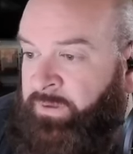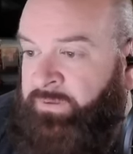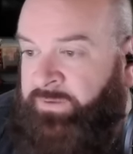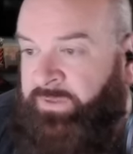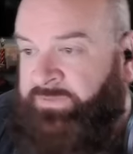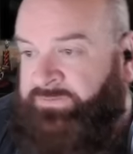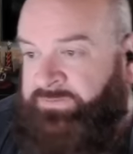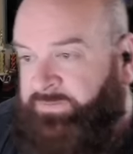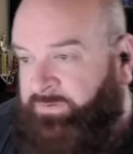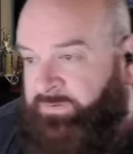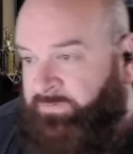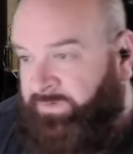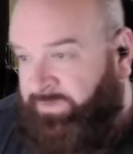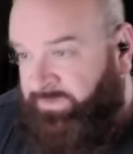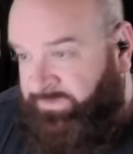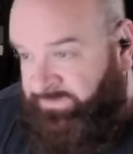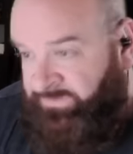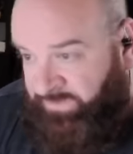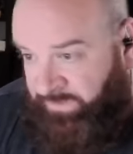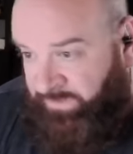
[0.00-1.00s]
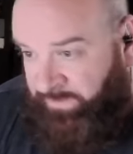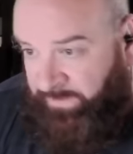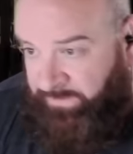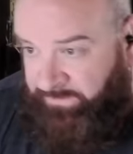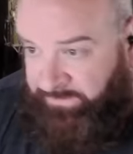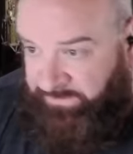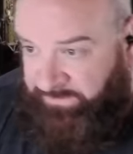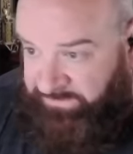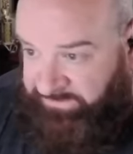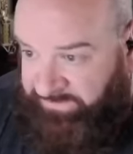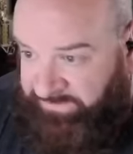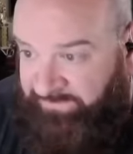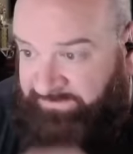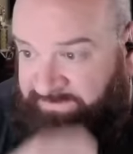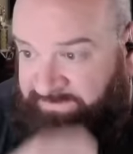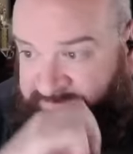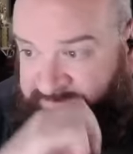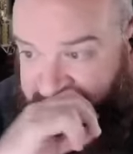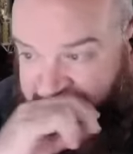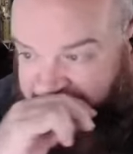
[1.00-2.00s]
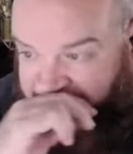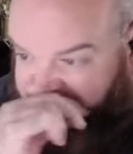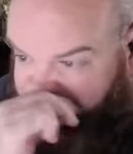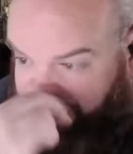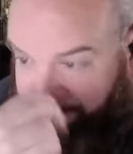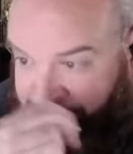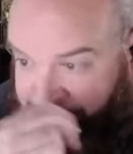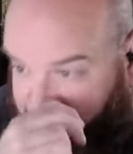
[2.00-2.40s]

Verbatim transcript: Yes, there is. On the 17th, they